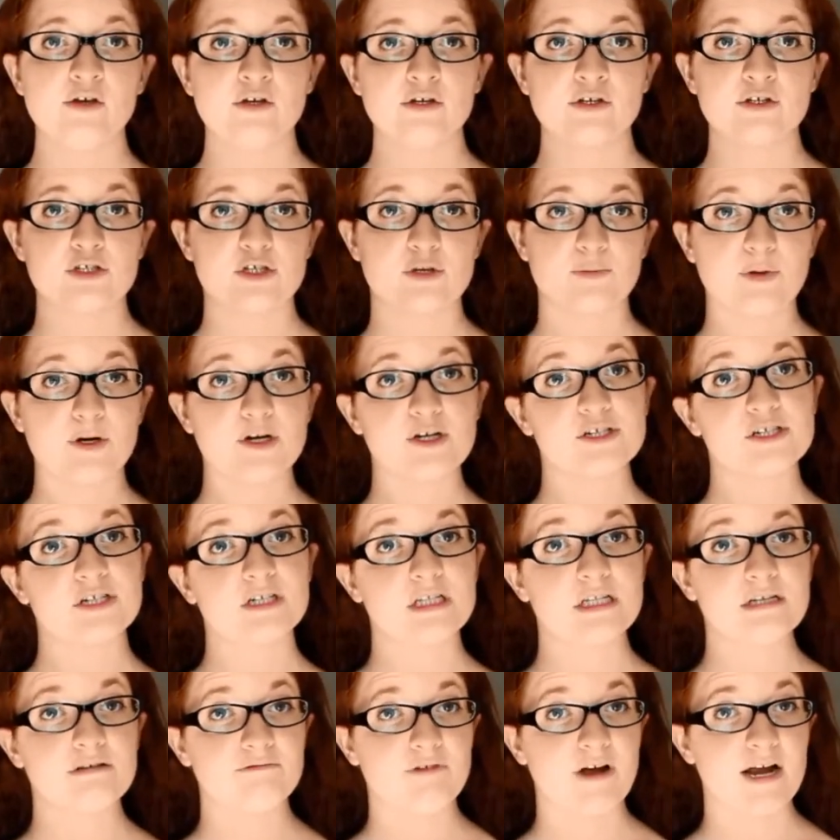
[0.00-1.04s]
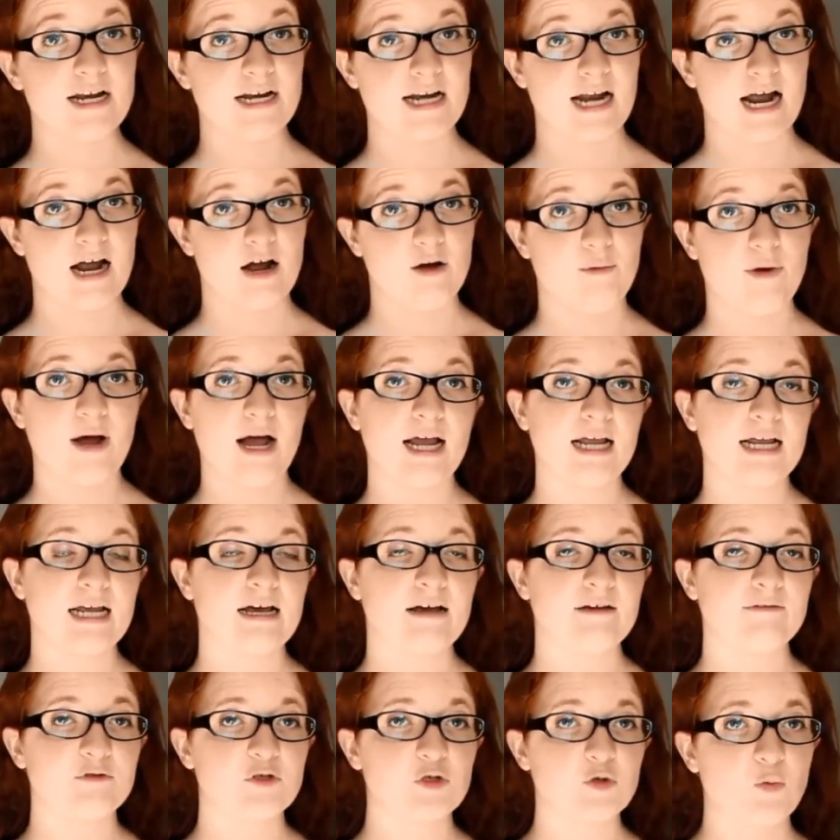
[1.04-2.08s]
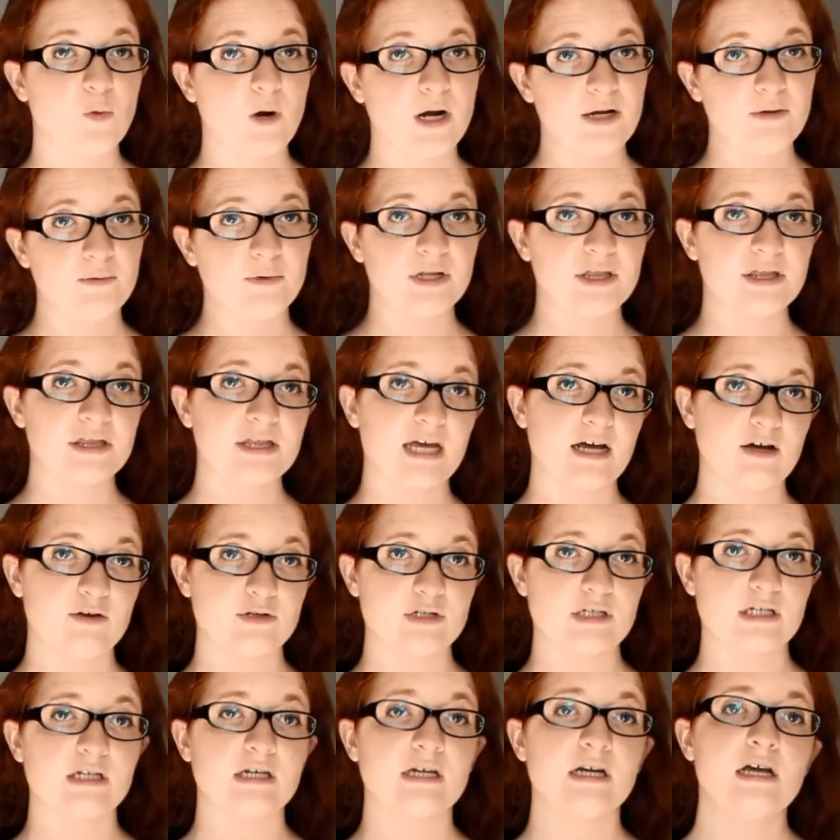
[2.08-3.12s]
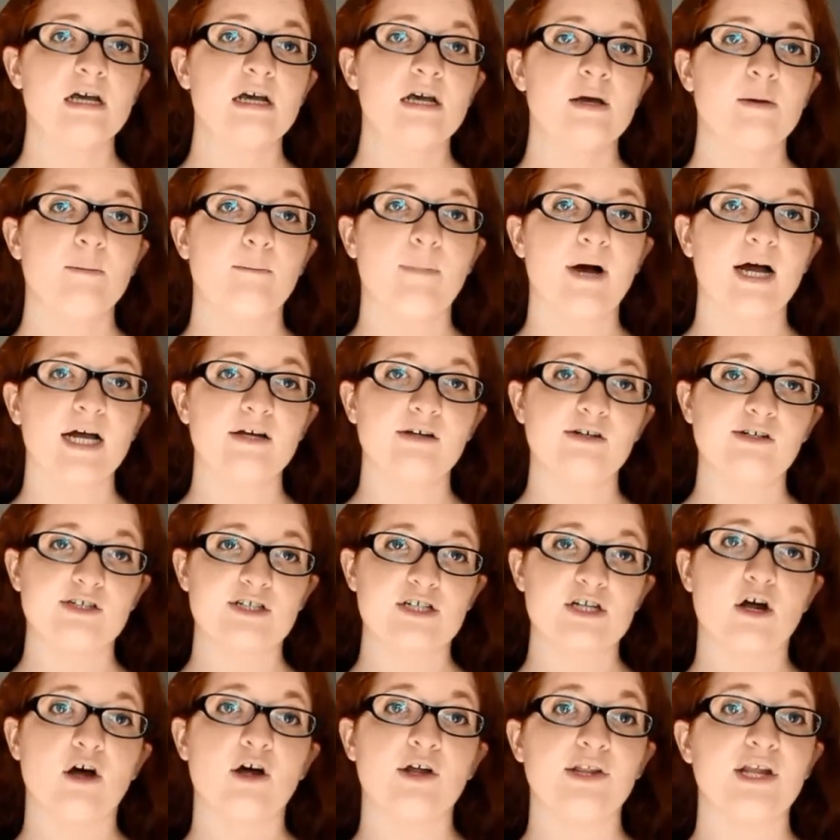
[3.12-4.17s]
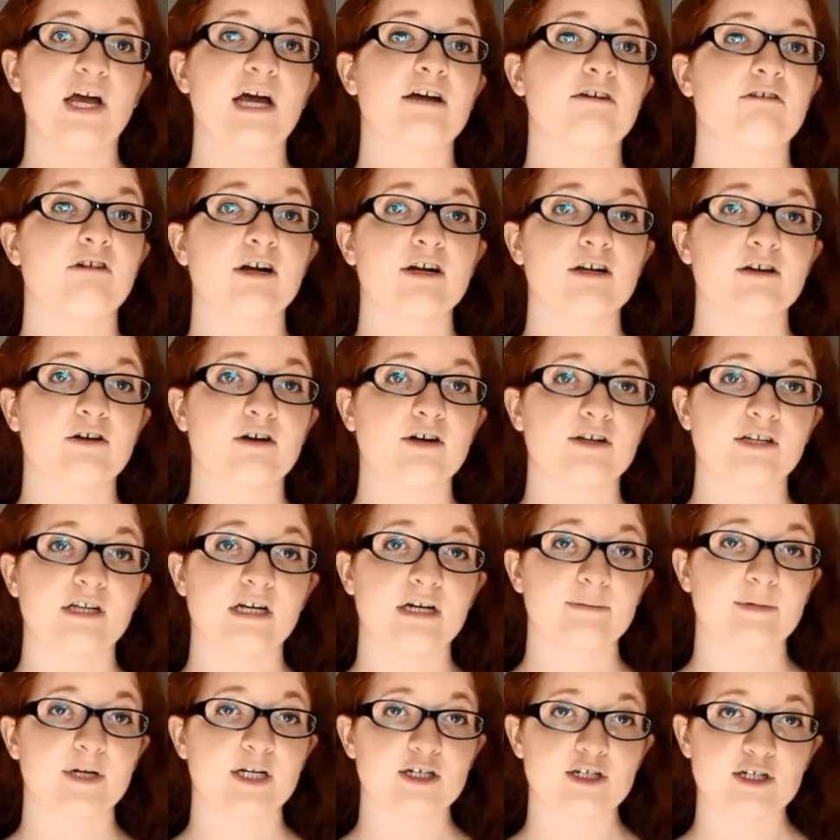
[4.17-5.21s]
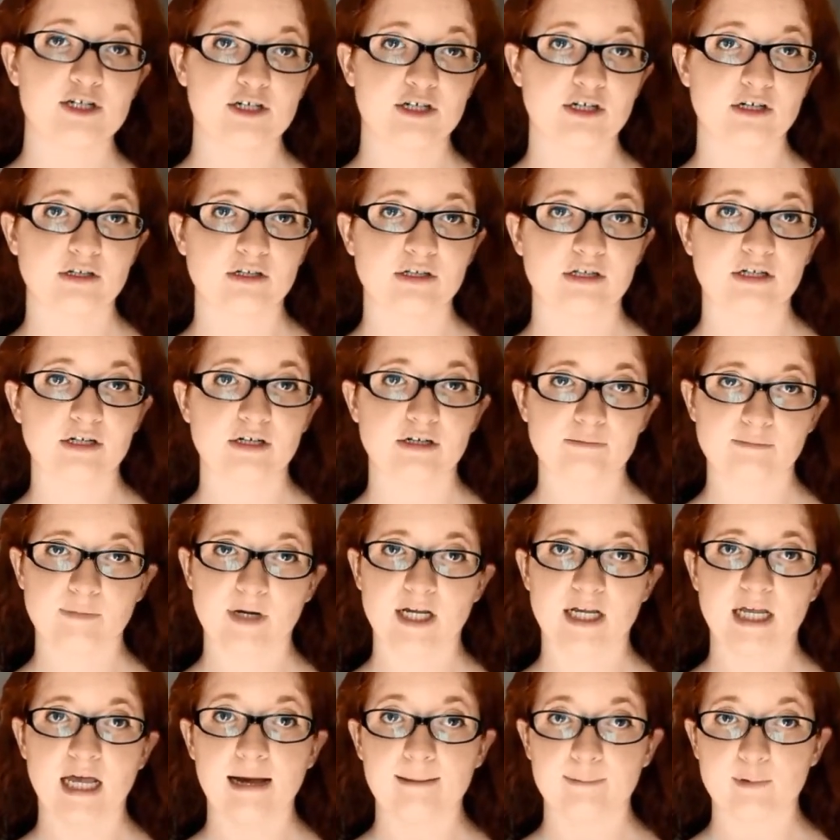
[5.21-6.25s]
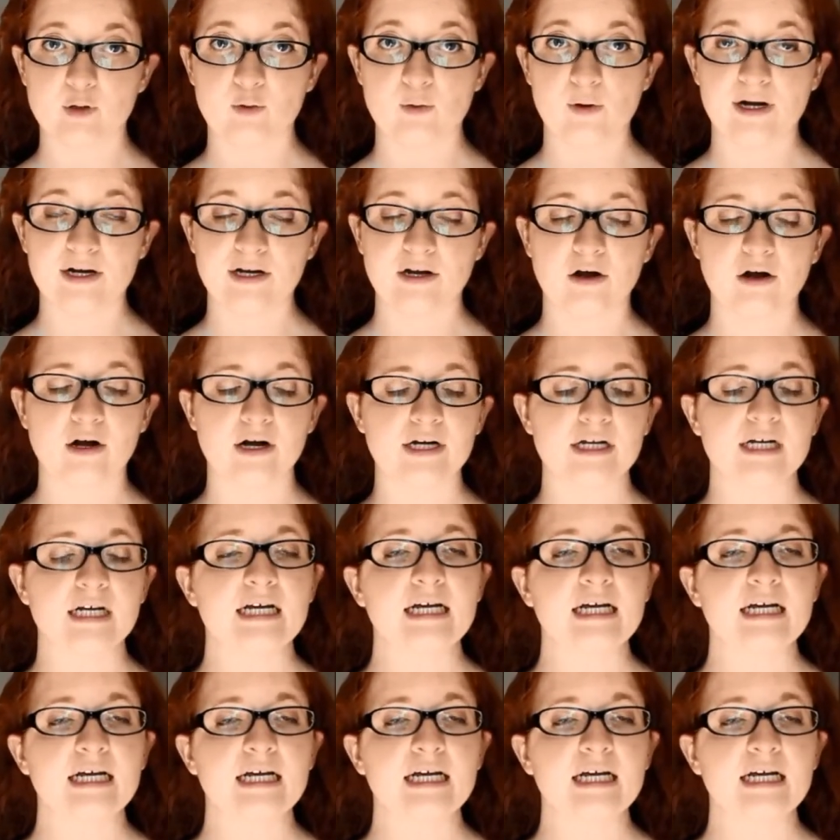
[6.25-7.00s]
So personally right now, I have 21,000 miles on that credit card that I mentioned earlier, my Capital One card.